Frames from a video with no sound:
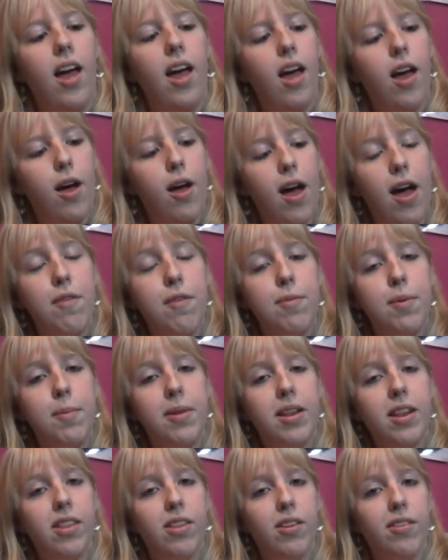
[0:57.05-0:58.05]
I've been
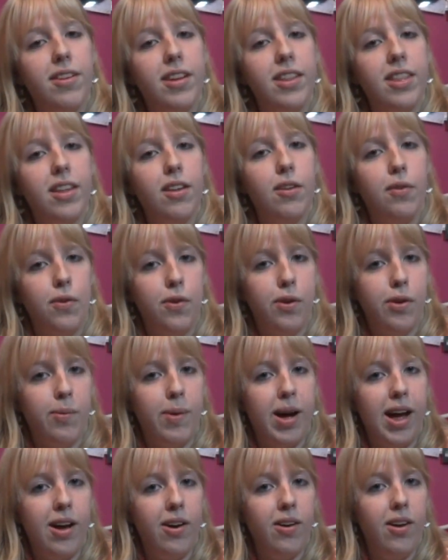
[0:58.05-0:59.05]
meaning to read this for a
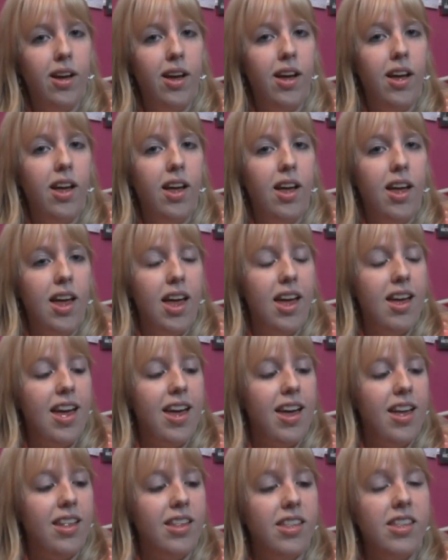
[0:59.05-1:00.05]
while,
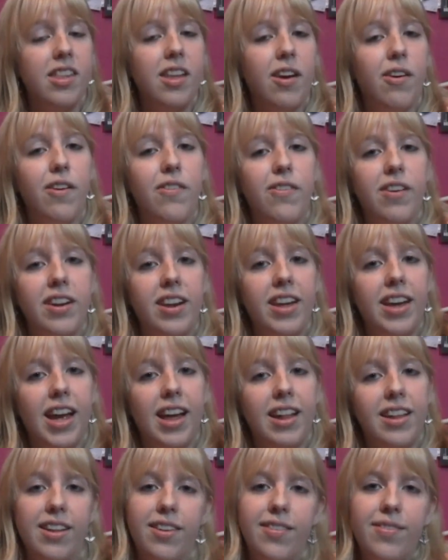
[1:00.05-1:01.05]
and now I finally
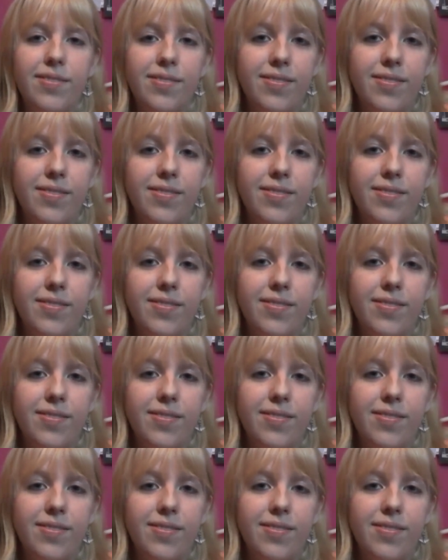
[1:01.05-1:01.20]
can.